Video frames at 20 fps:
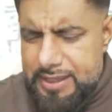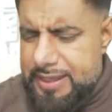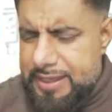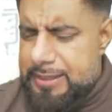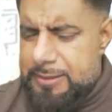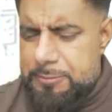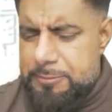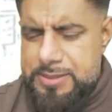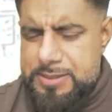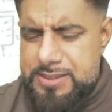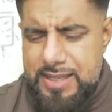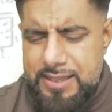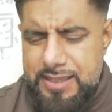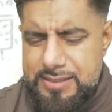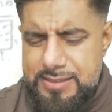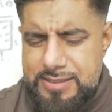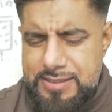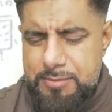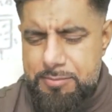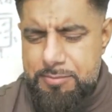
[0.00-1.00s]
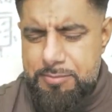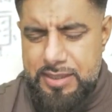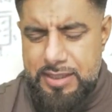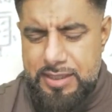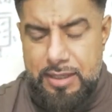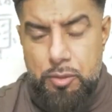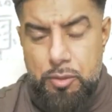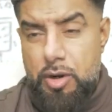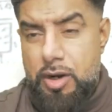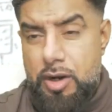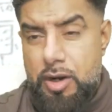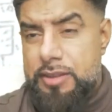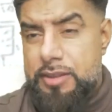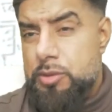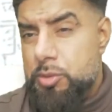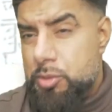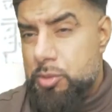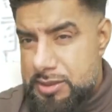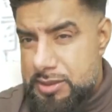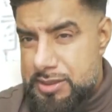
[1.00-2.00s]
he was saying something, or I
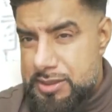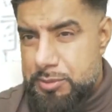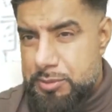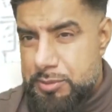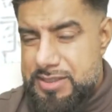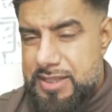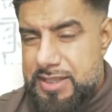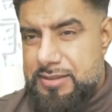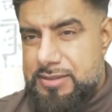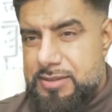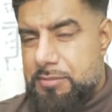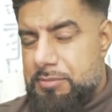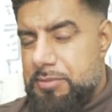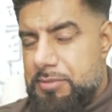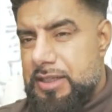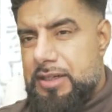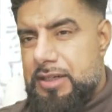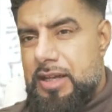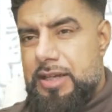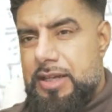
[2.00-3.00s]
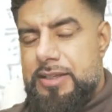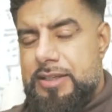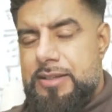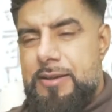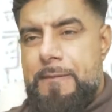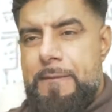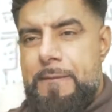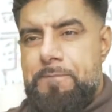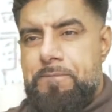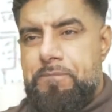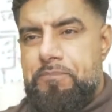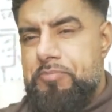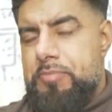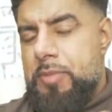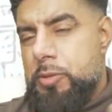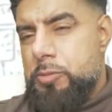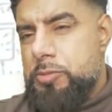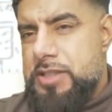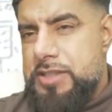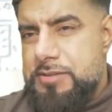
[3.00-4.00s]
thought he was saying something like
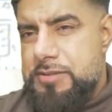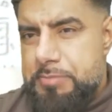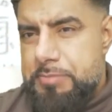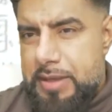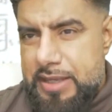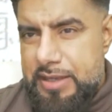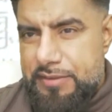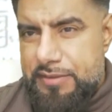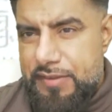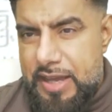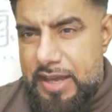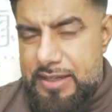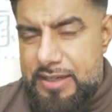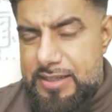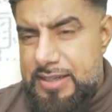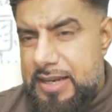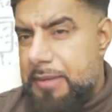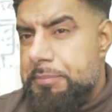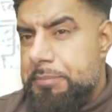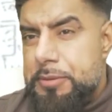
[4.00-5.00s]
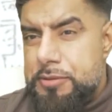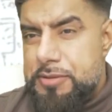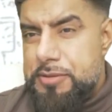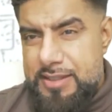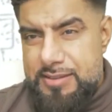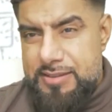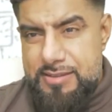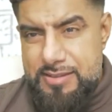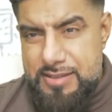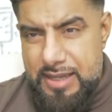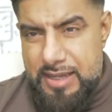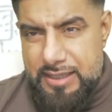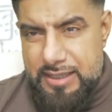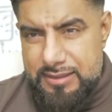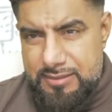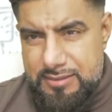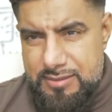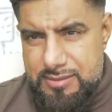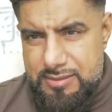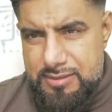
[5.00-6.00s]
Moses may have had an amputated
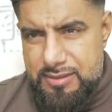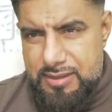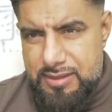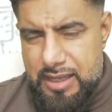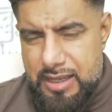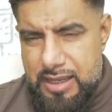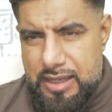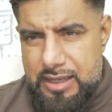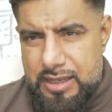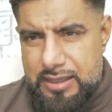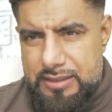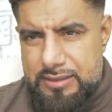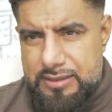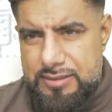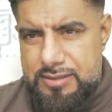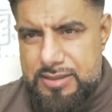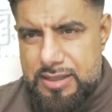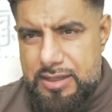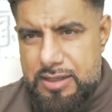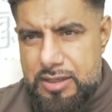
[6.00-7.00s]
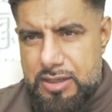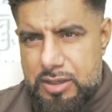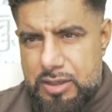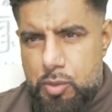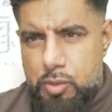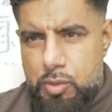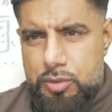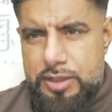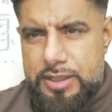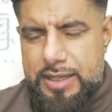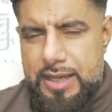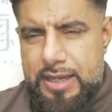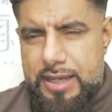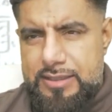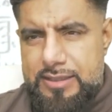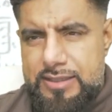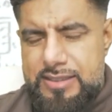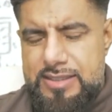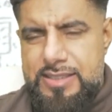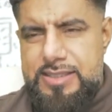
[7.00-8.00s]
hand, and or he
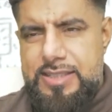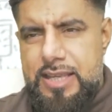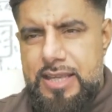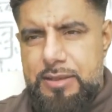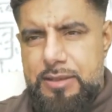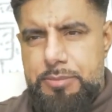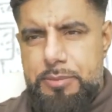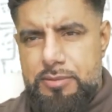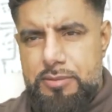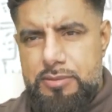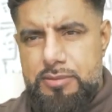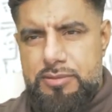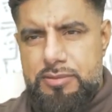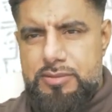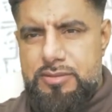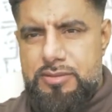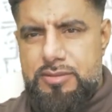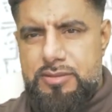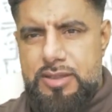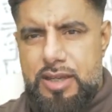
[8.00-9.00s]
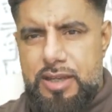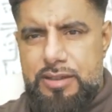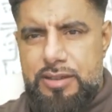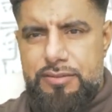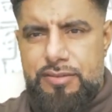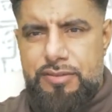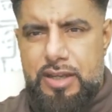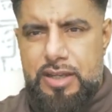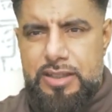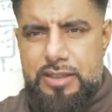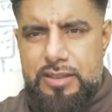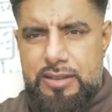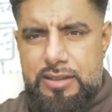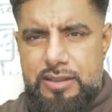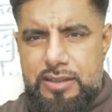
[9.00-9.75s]
had a disabled kind of like